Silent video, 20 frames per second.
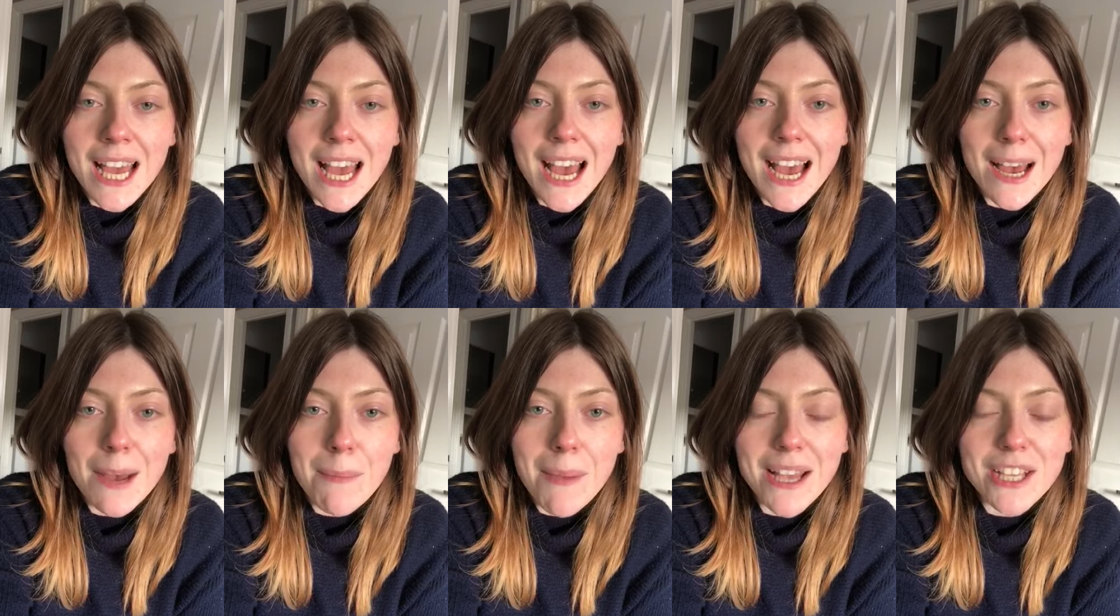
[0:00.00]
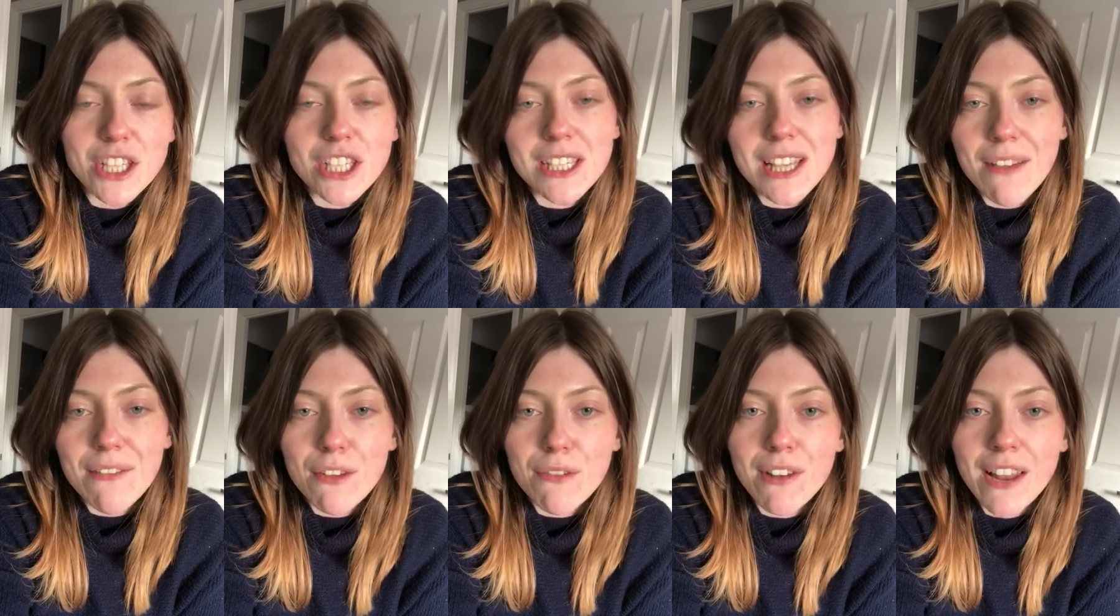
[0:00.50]
and just
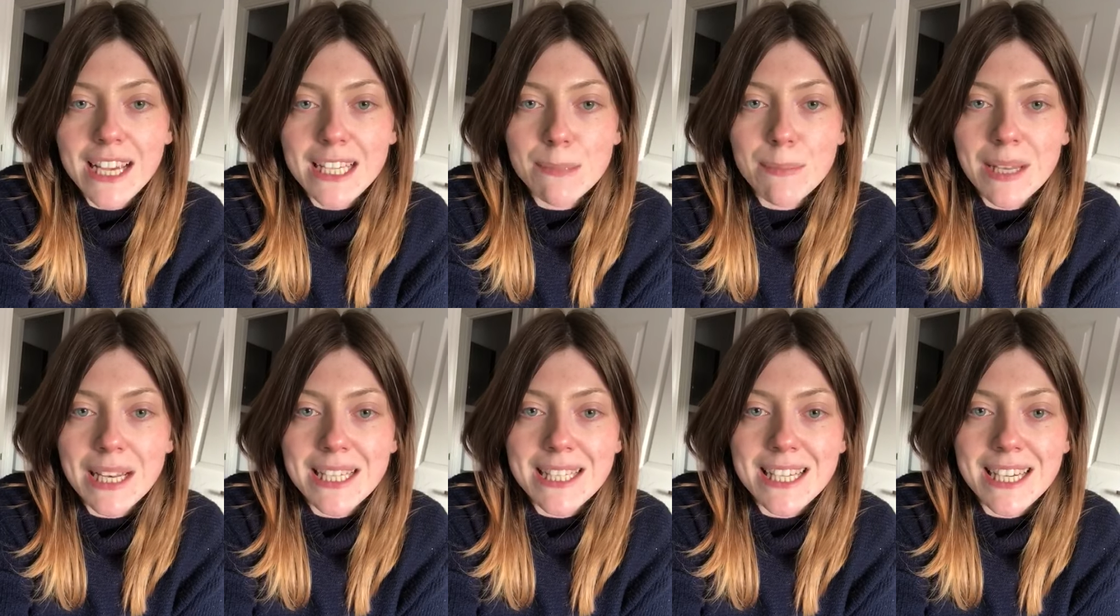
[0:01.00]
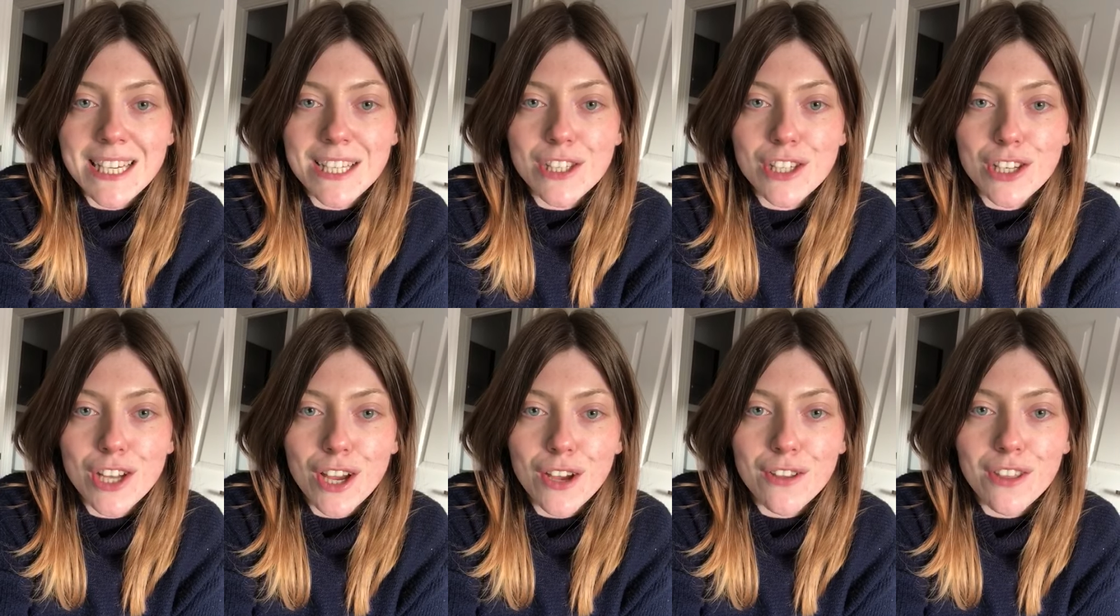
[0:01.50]
have the flexibility
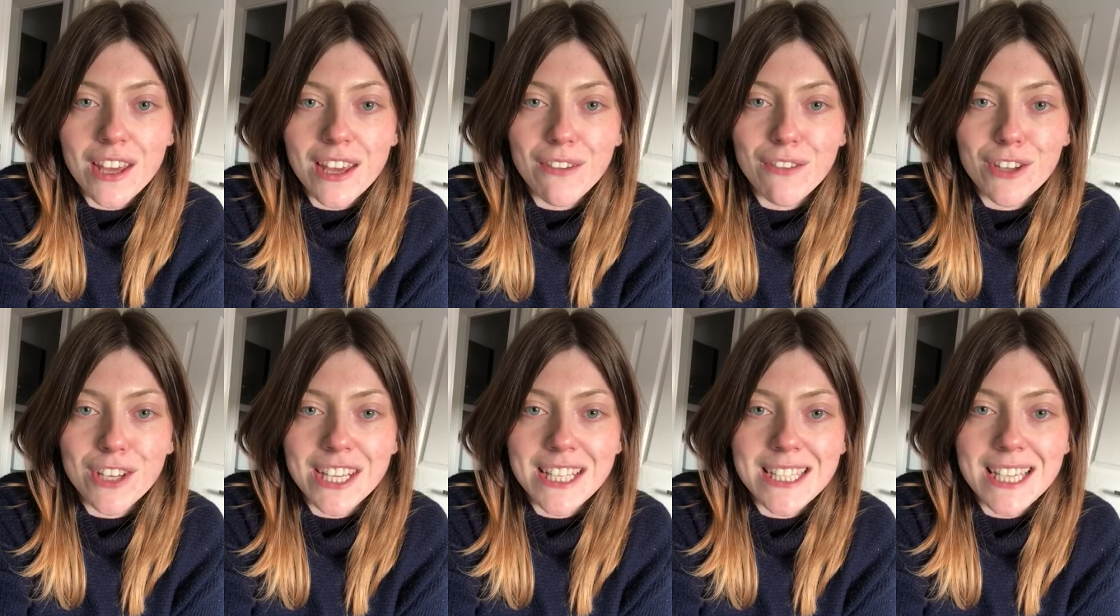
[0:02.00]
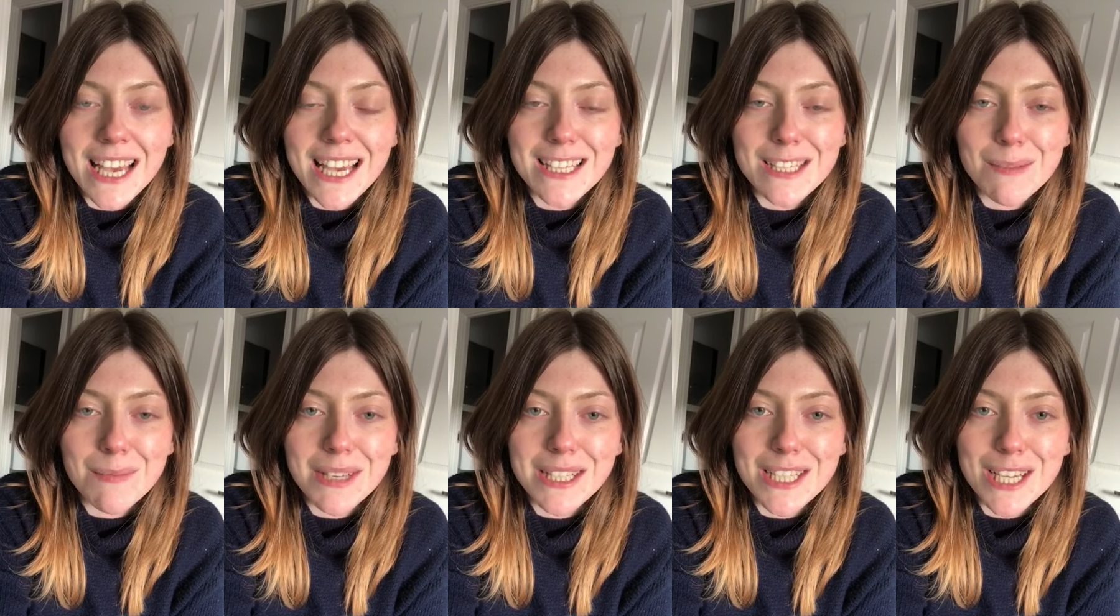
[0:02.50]
to know that if you need to get
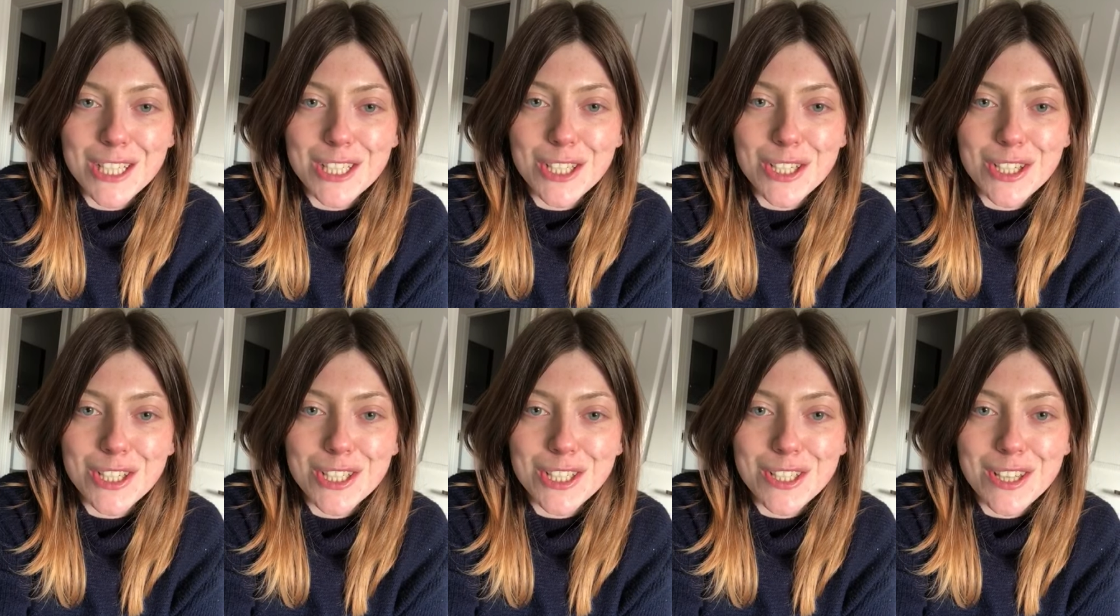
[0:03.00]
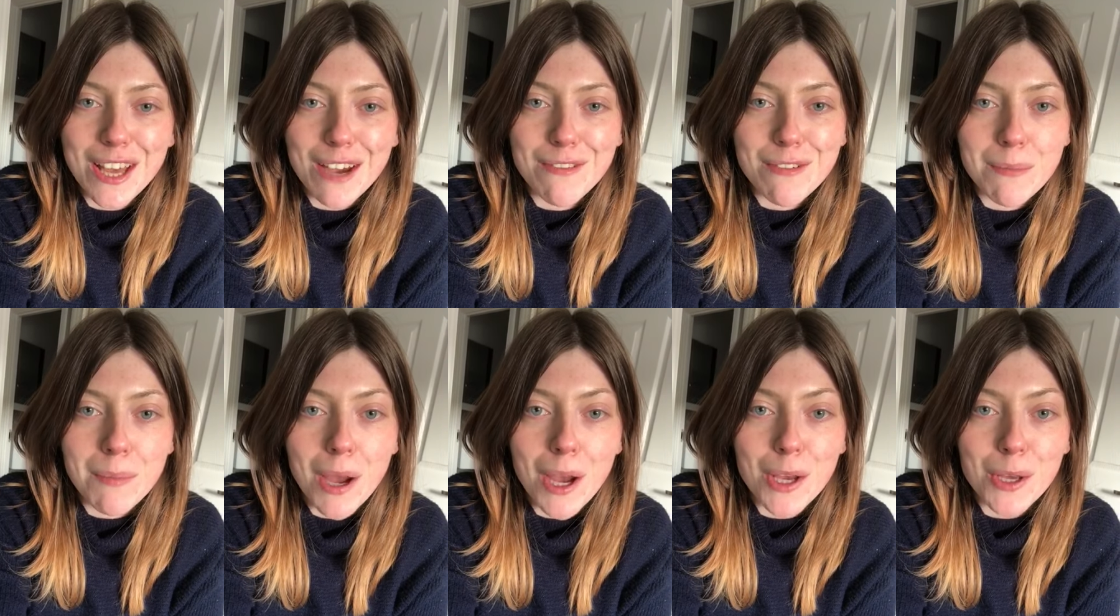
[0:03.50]
something done, you can do that
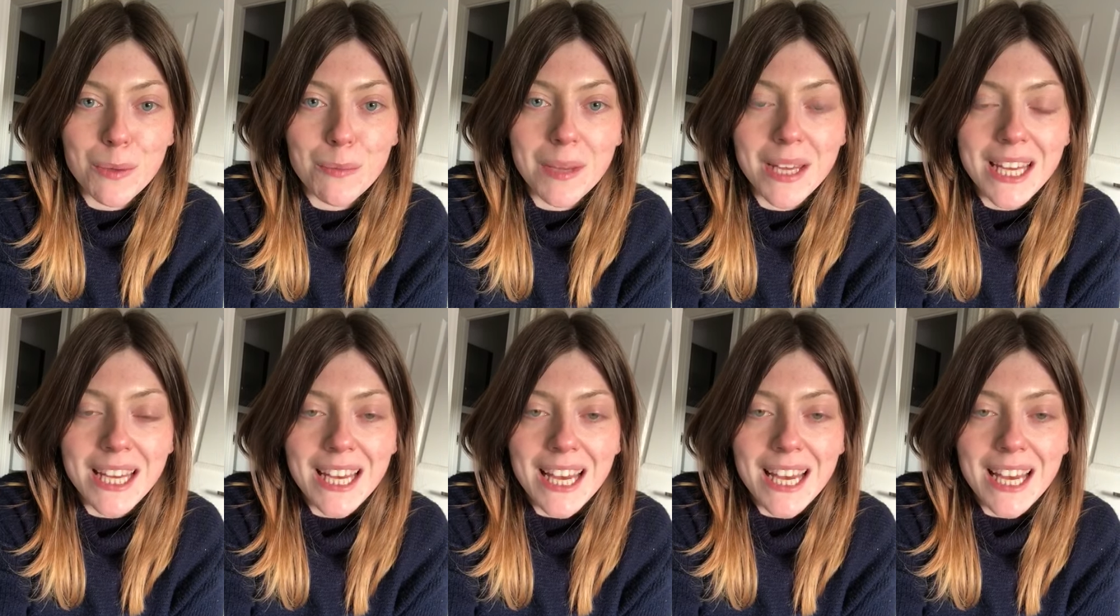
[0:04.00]
from home